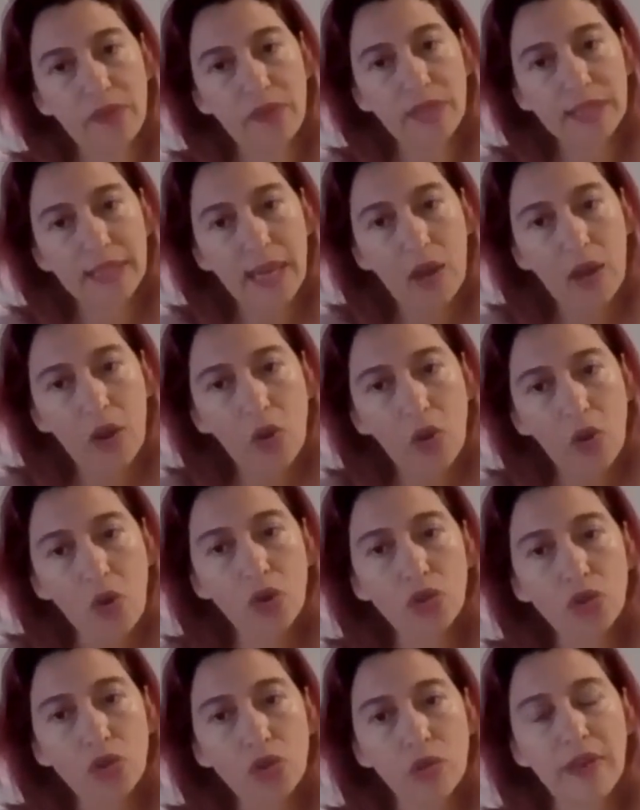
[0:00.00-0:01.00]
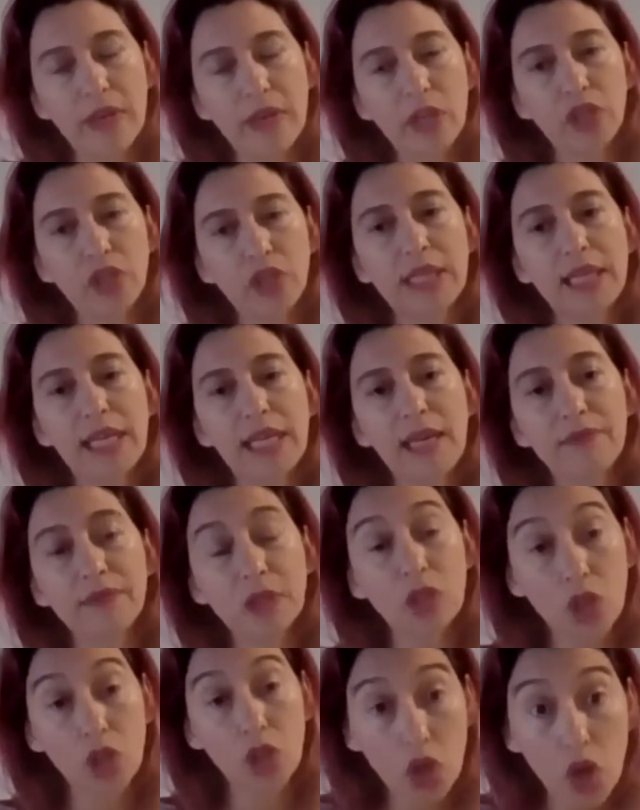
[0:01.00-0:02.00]
There's a lot of
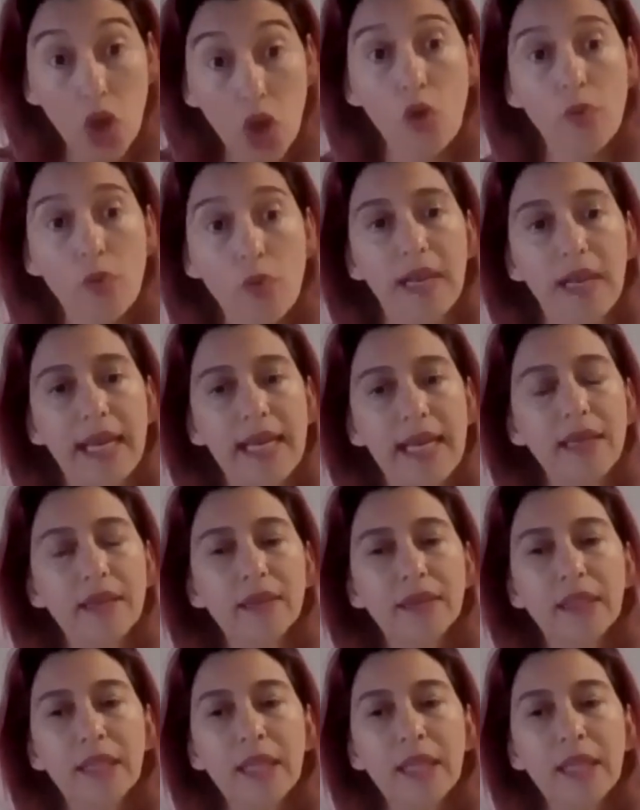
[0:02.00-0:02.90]
initiatives globally,